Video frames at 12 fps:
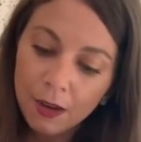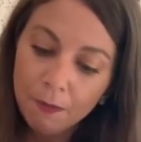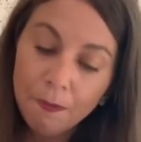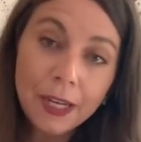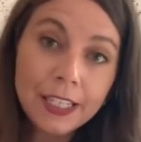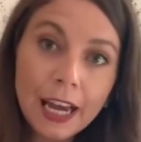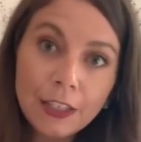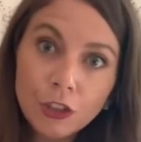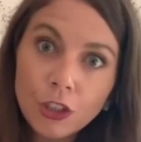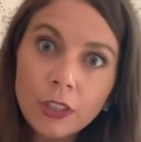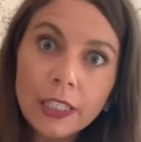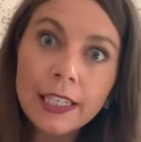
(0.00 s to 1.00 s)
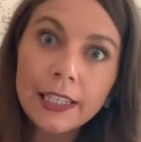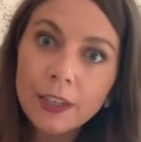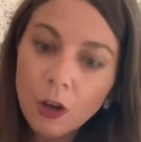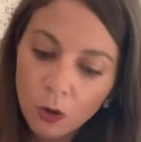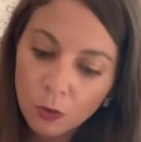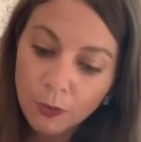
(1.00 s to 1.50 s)
potentially,
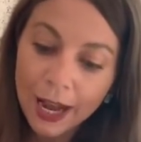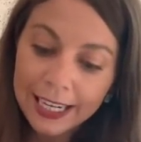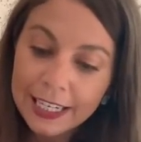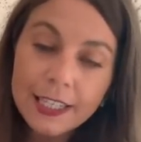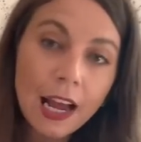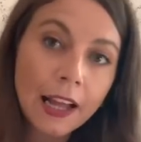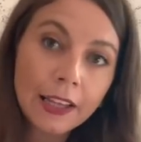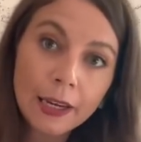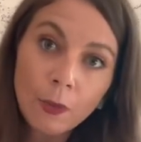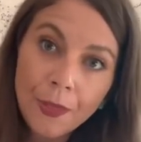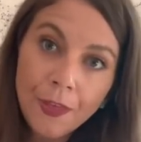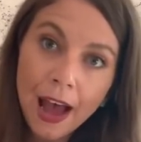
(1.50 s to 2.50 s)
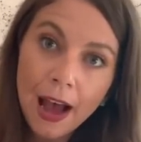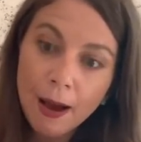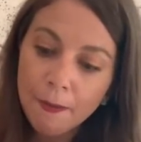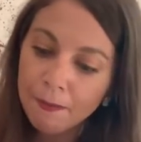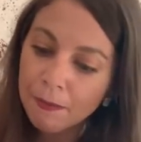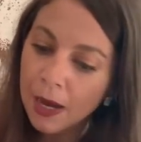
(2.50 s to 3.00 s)
reconciling with
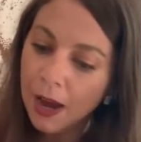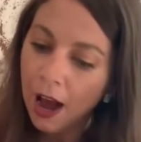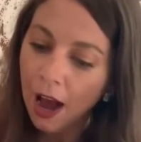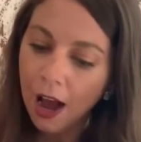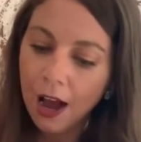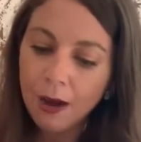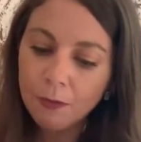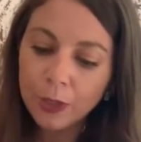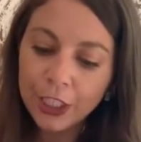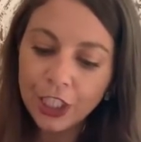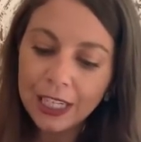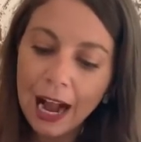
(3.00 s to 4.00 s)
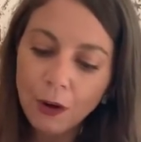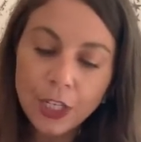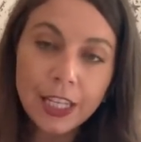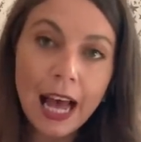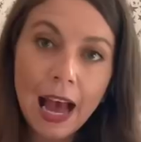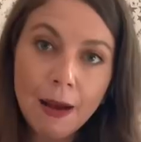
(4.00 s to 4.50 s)
them, reaching out
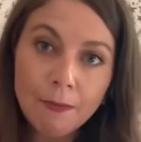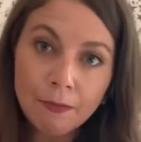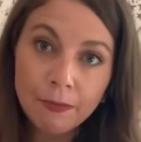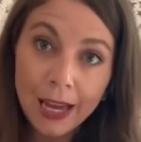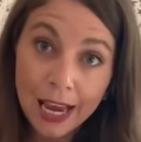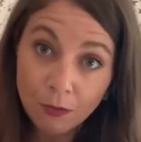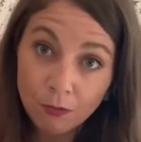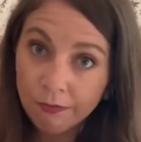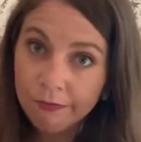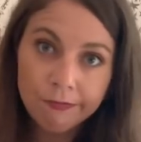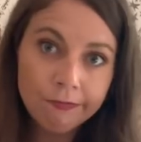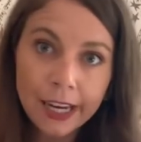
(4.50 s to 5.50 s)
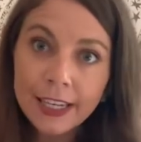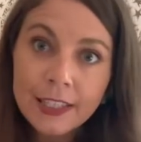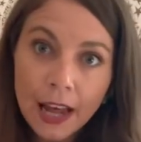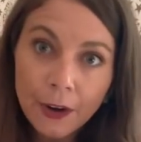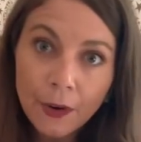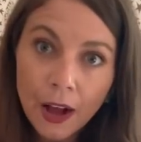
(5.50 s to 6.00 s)
to them, and
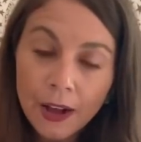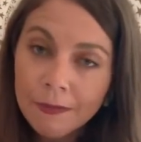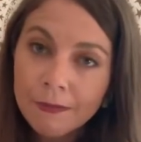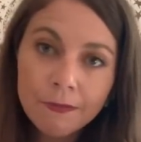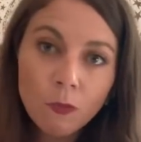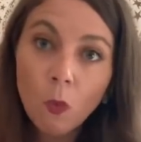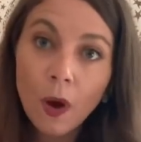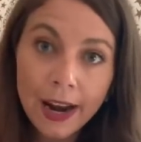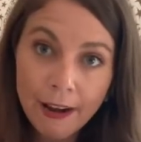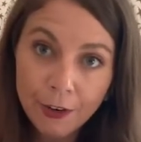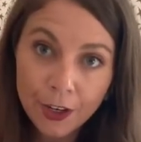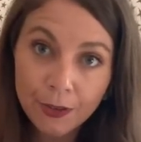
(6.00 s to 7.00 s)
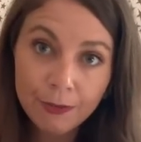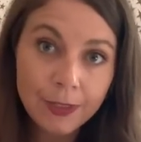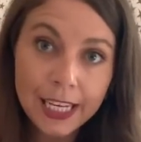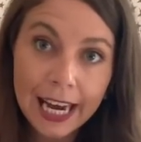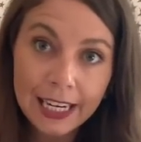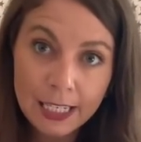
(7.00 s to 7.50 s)
etc., whatever
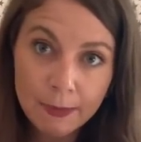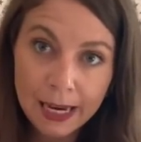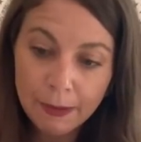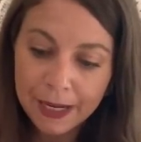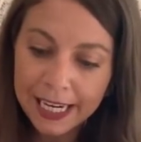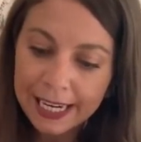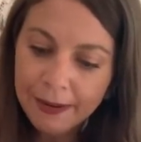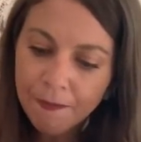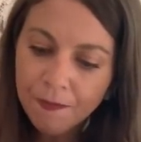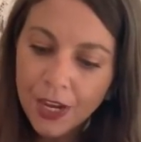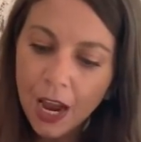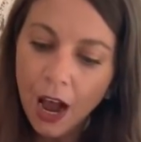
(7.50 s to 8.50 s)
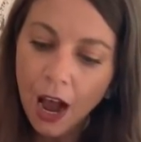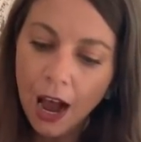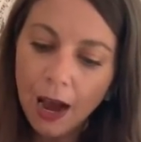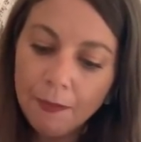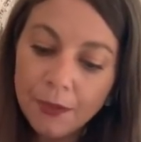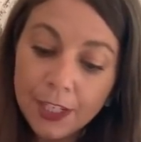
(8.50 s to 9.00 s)
the case may be.
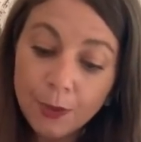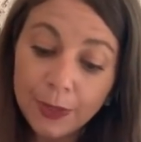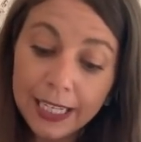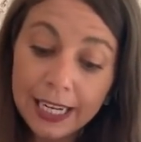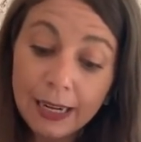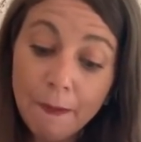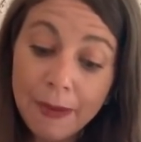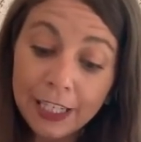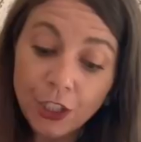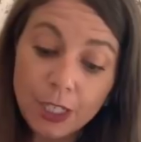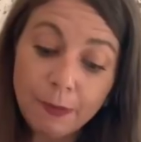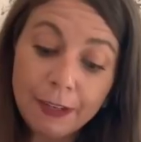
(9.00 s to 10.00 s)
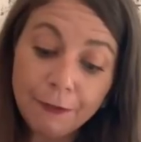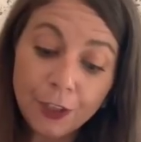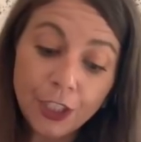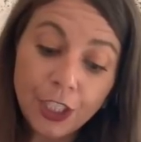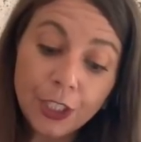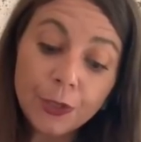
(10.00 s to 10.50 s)
This reading may just be
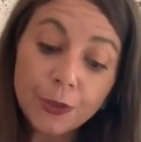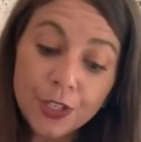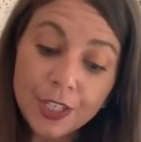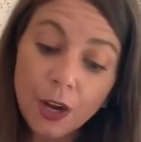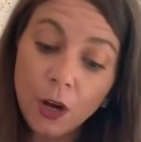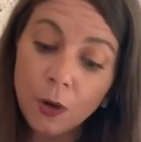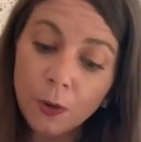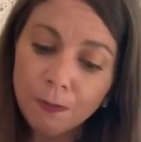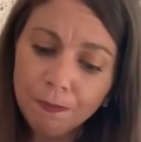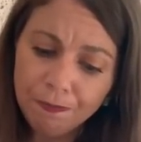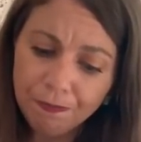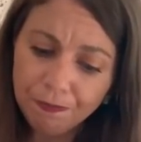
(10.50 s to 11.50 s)
for you. So